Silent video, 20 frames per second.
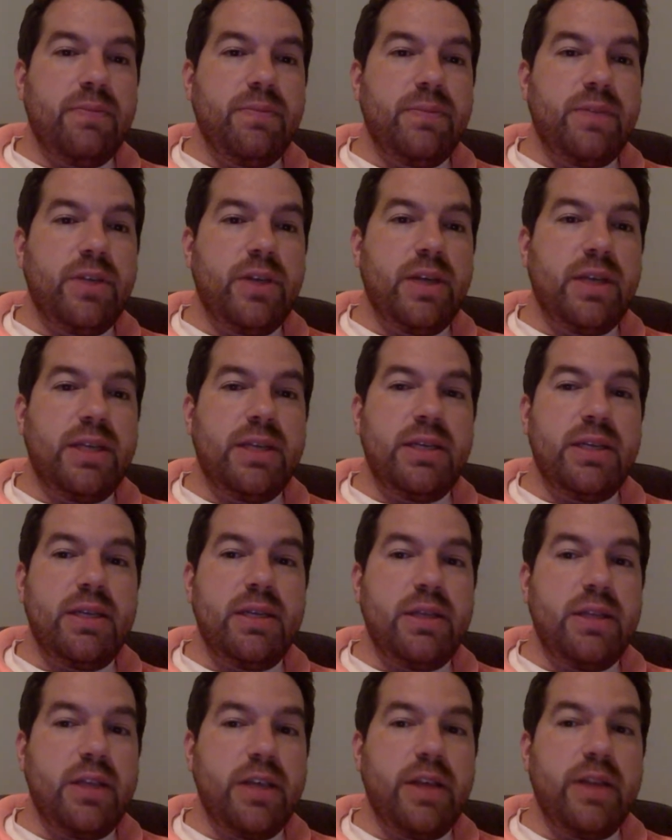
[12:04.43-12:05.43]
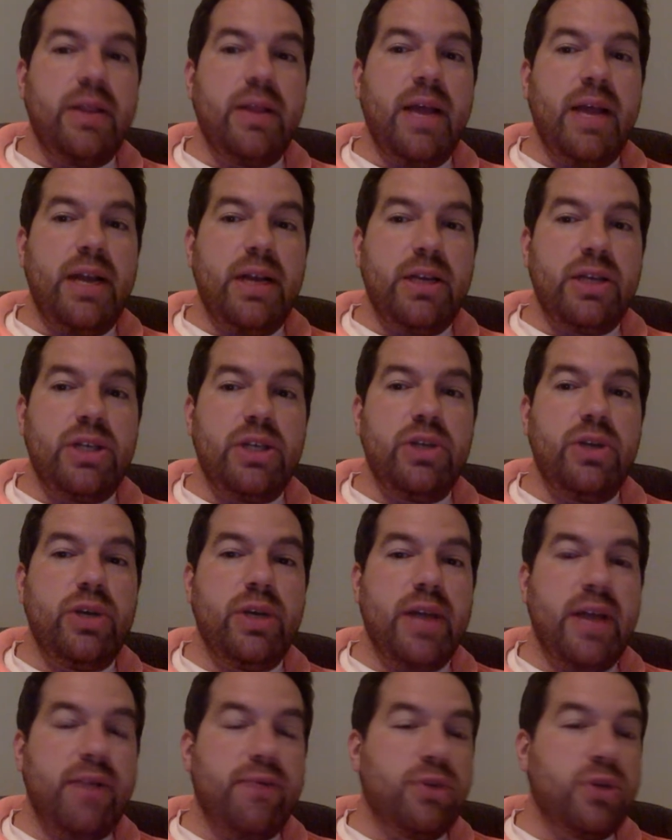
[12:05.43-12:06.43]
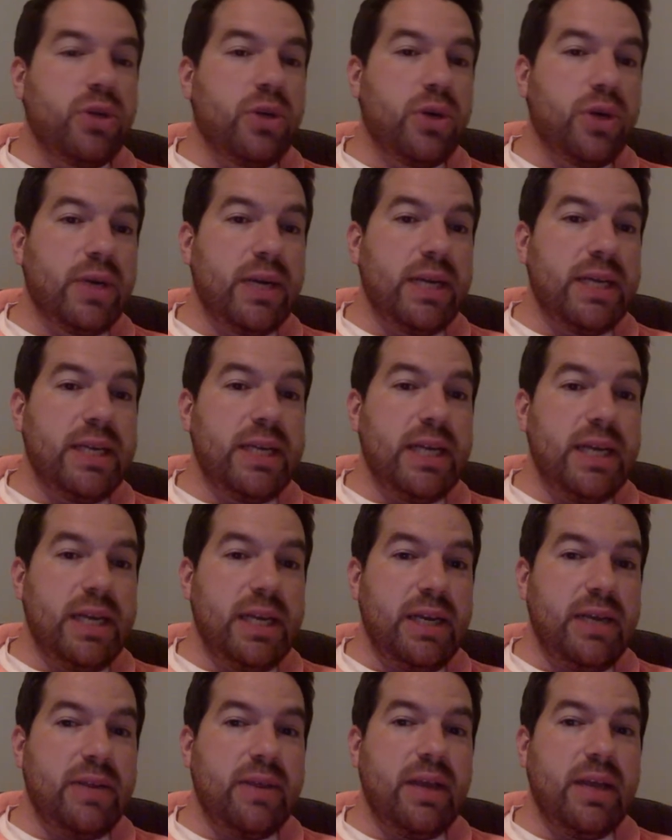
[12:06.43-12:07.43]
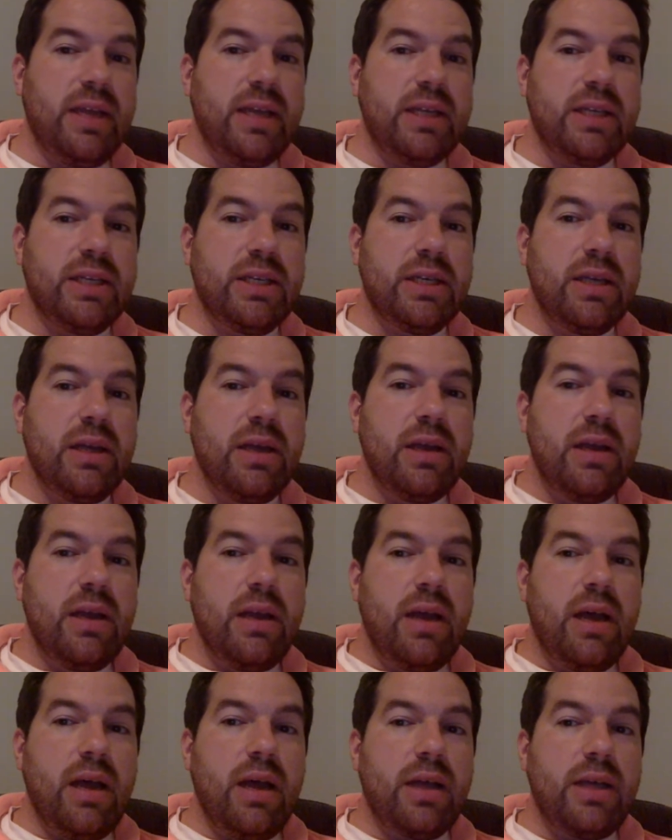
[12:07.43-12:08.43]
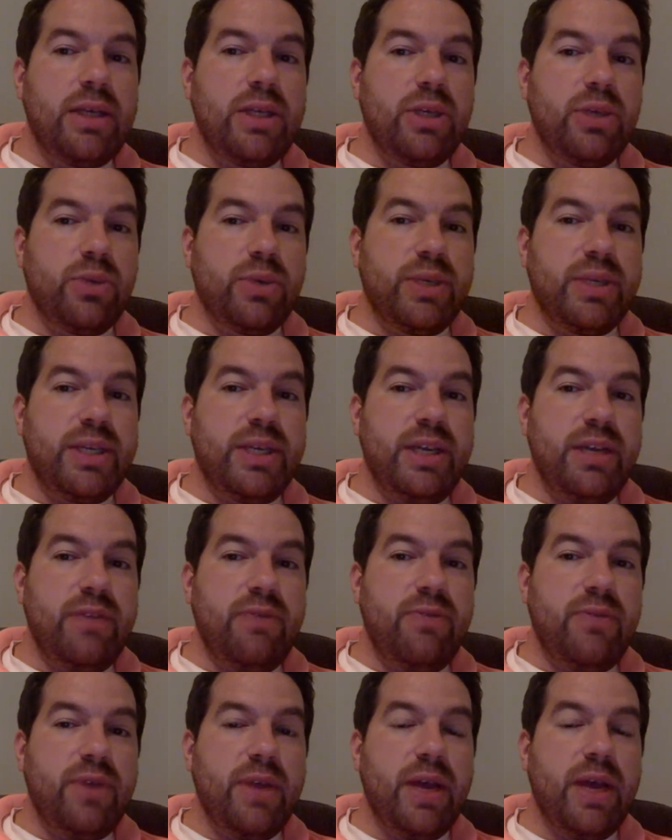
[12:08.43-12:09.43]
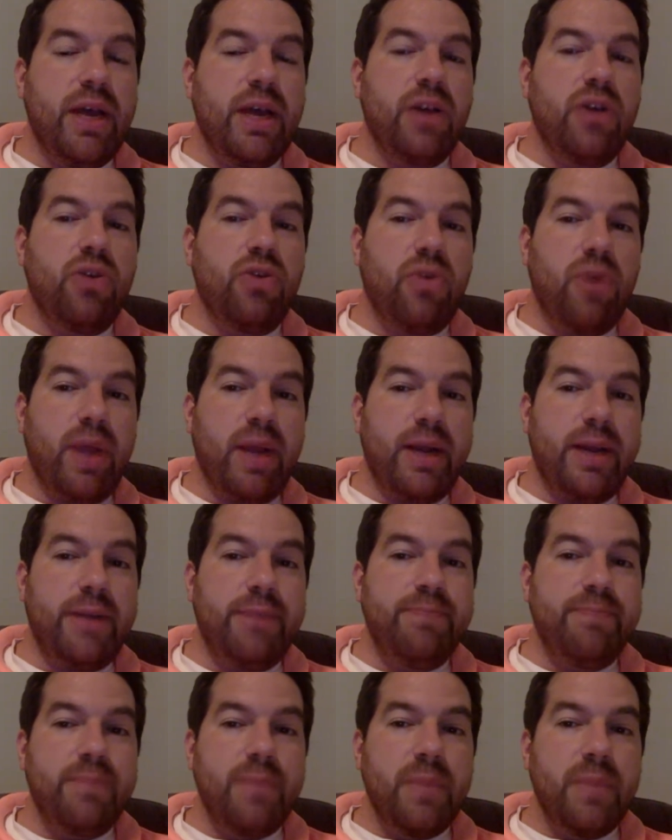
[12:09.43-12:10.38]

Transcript: So that's the latest you could ever turn in anything and still receive credit.